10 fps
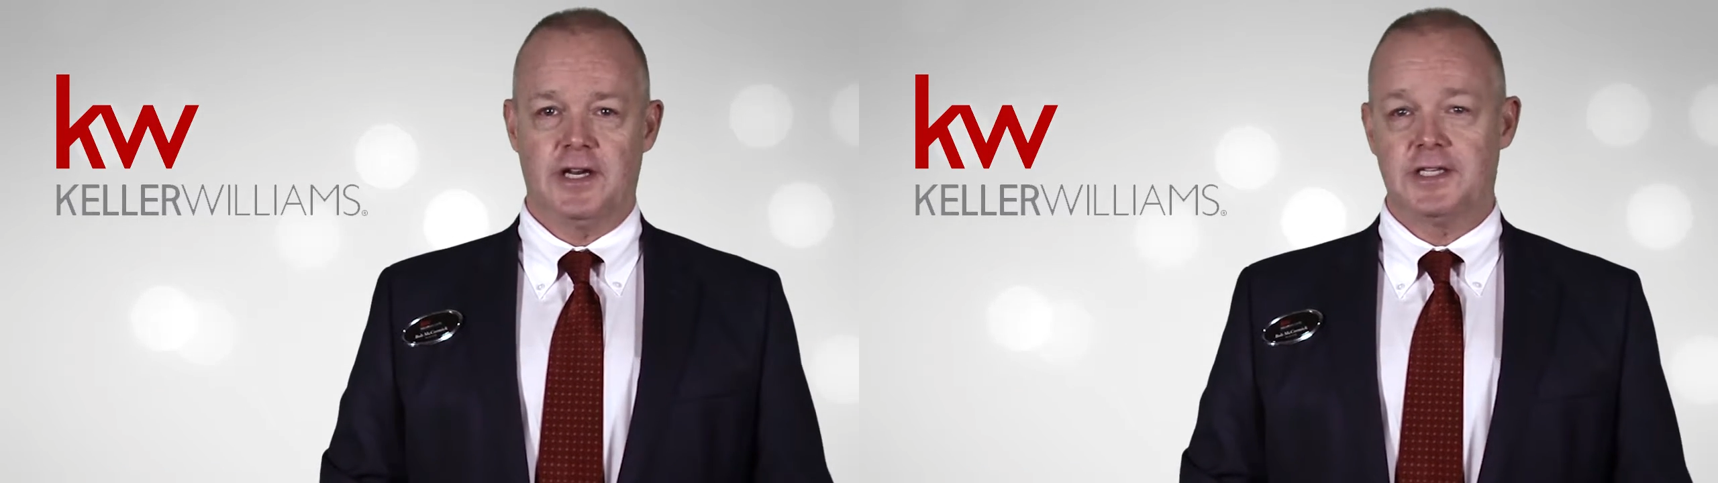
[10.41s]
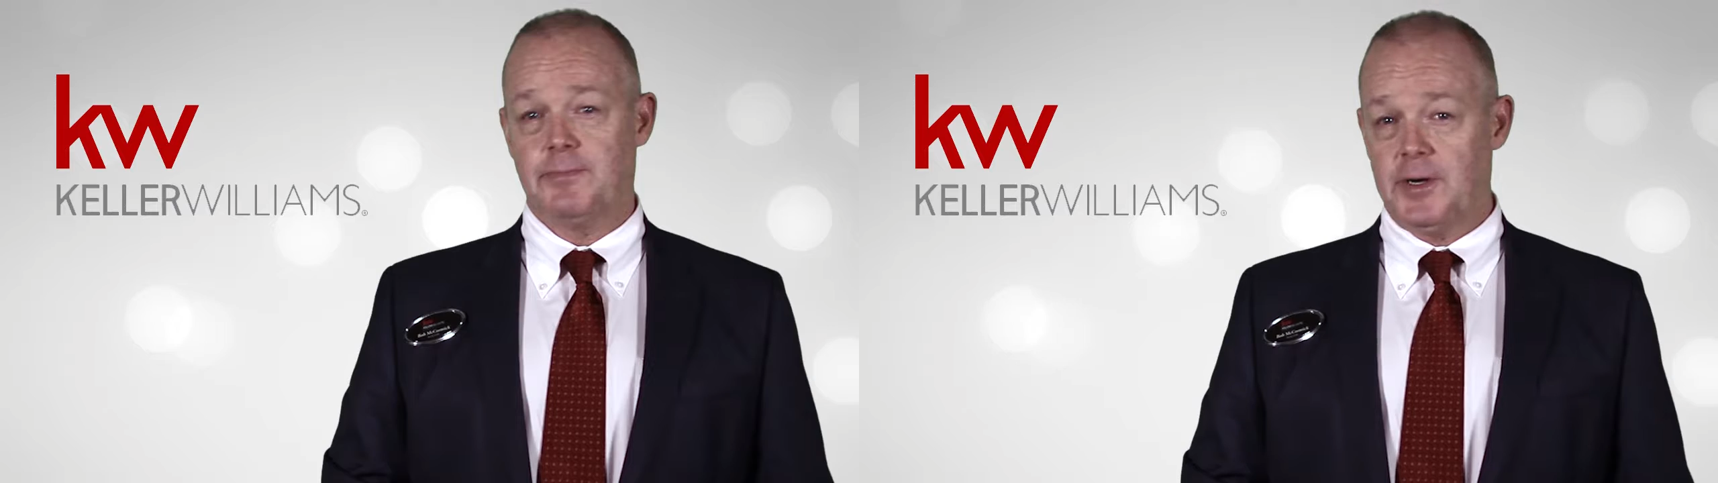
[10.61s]

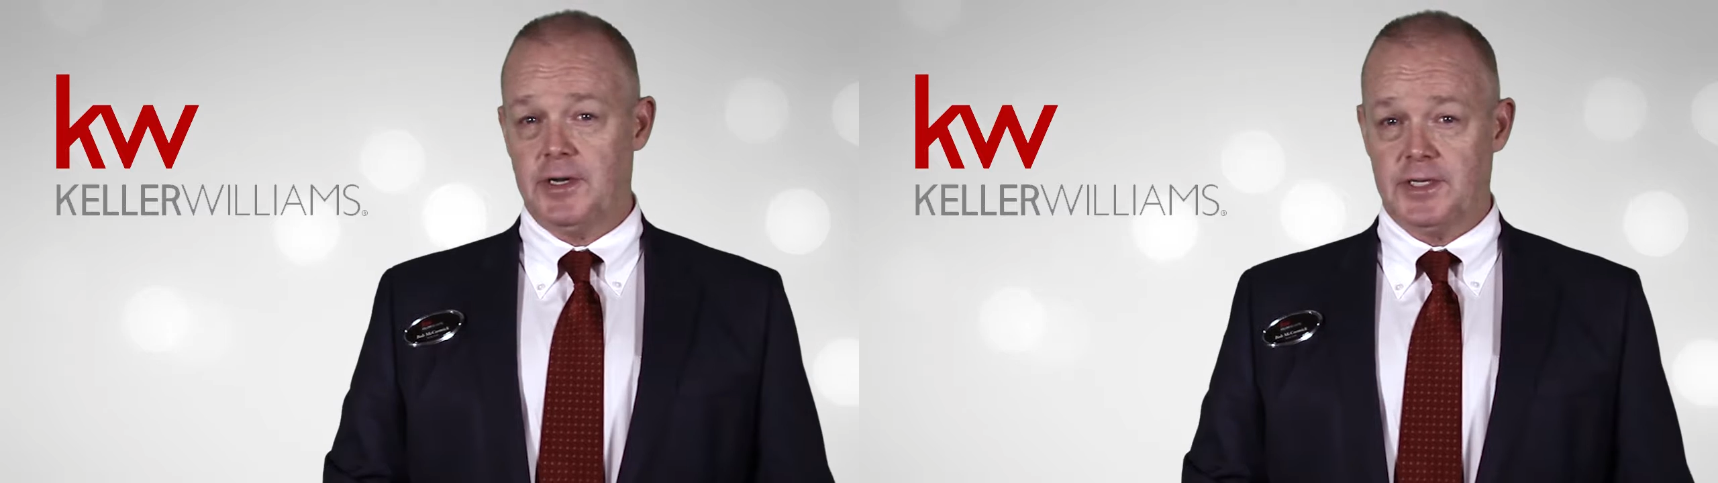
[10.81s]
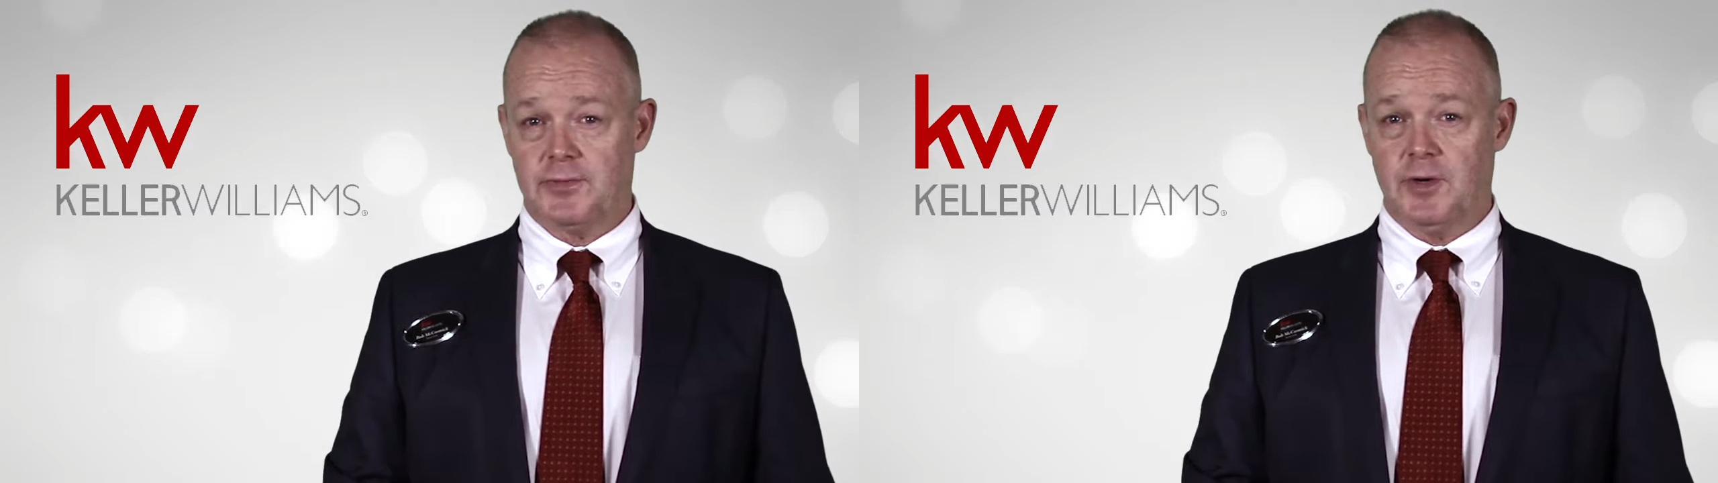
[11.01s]

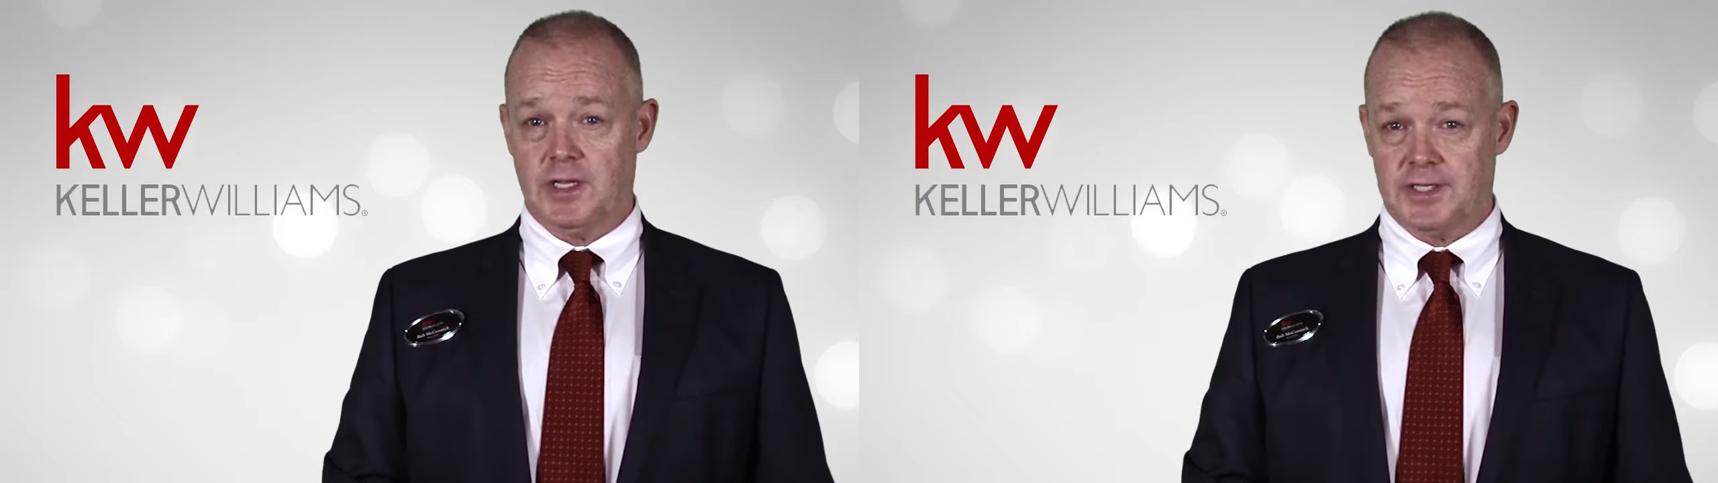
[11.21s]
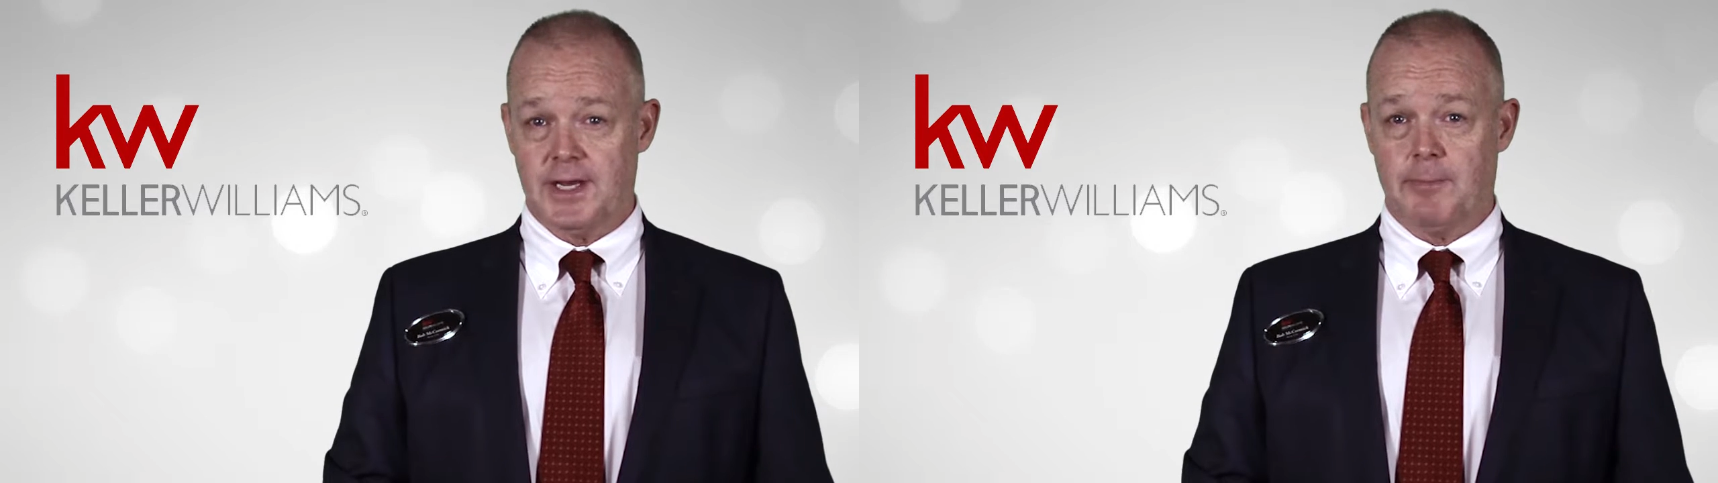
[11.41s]
experienced
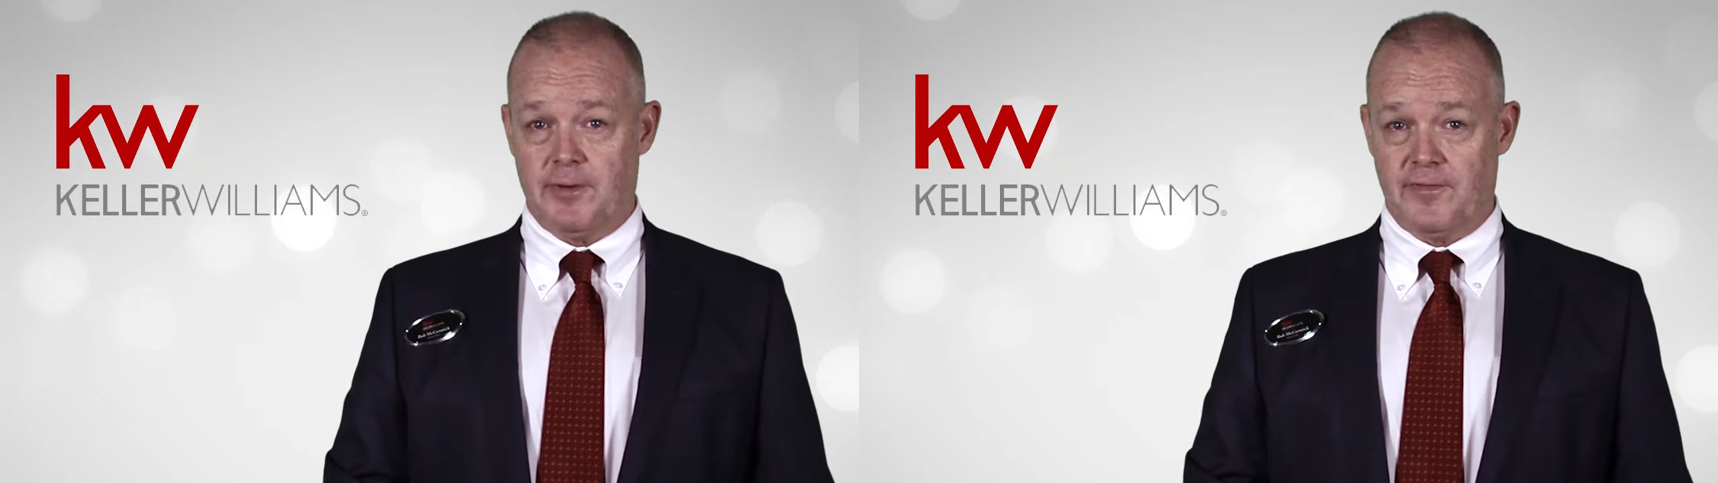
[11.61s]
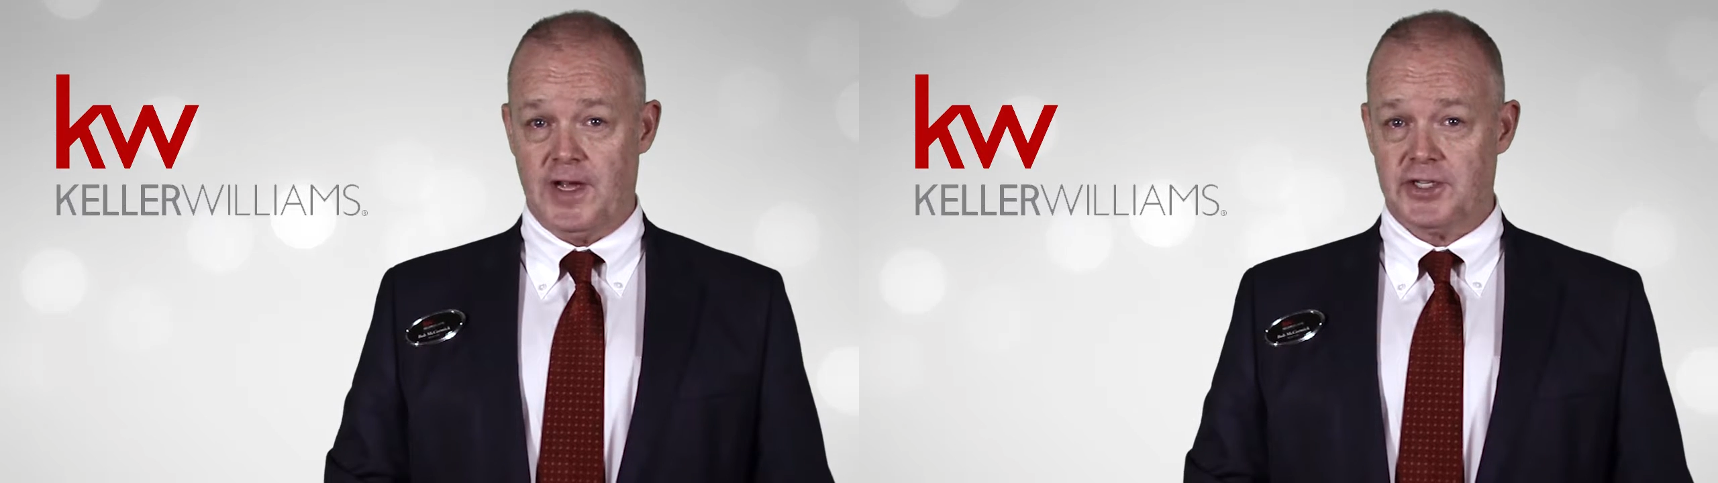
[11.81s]
real estate
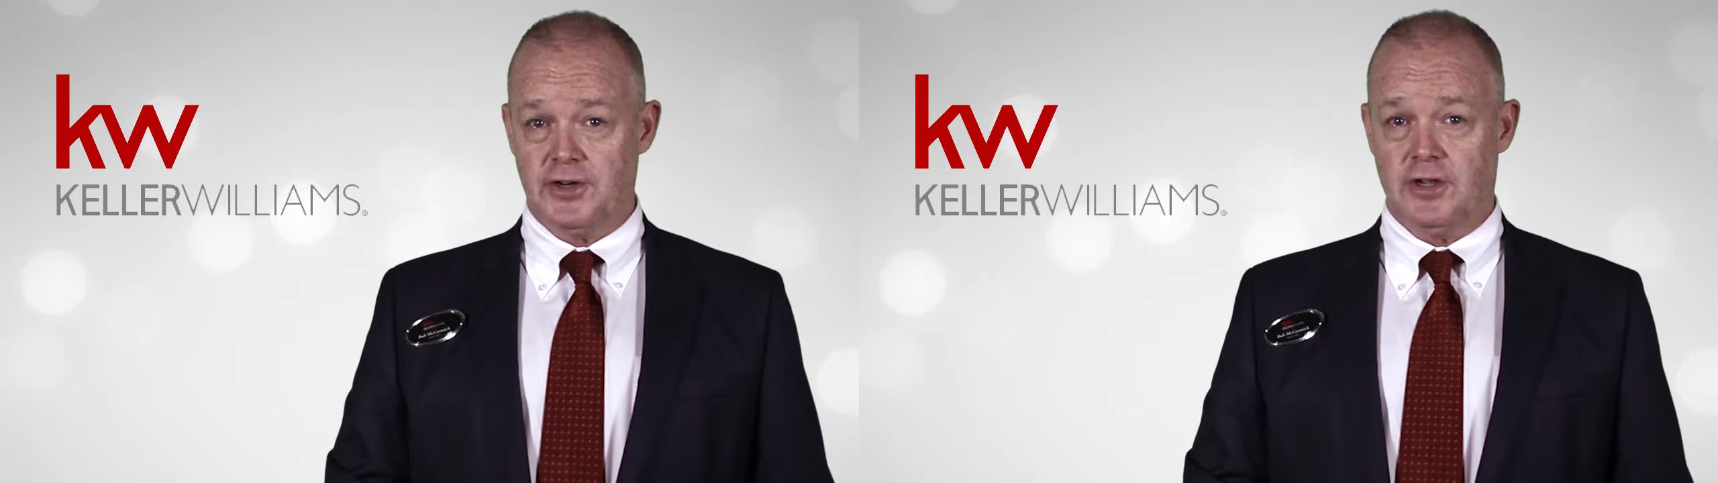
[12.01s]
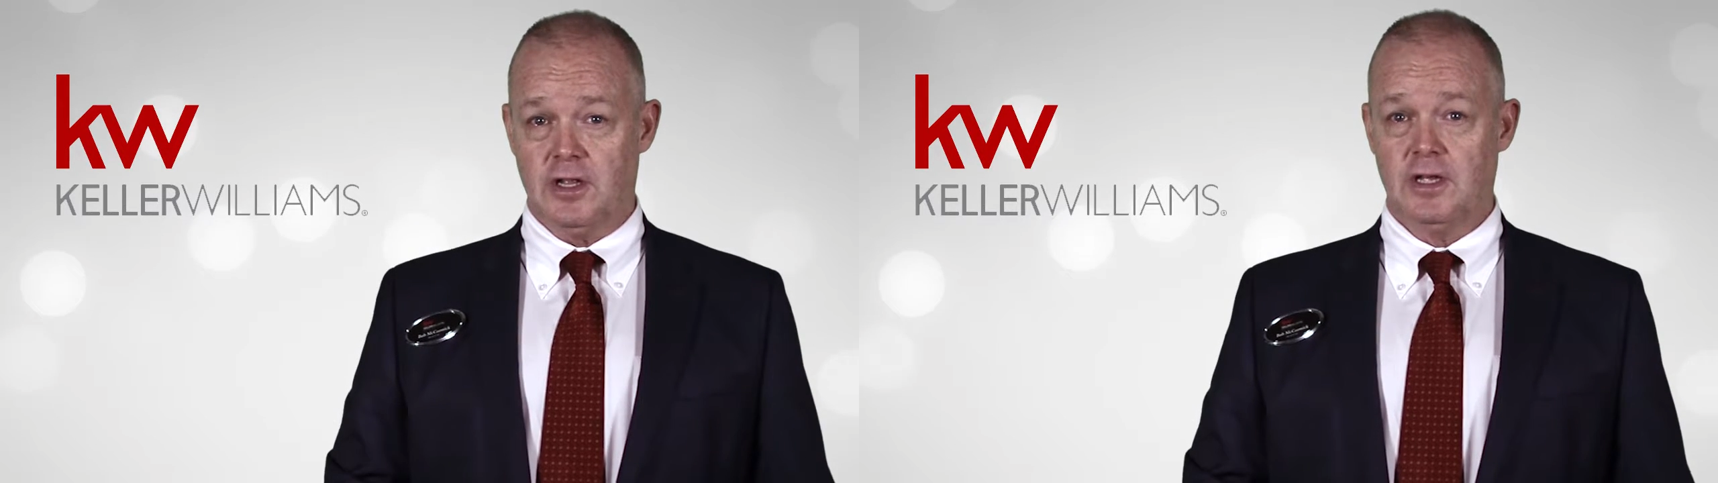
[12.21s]

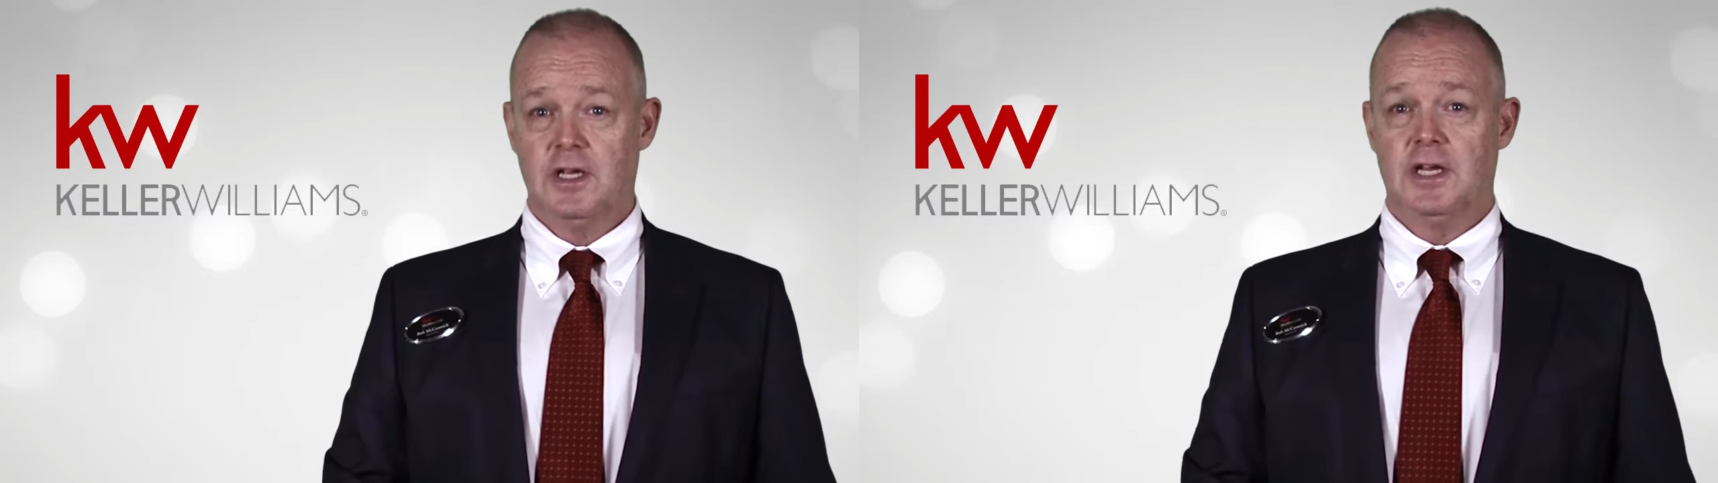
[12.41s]
professional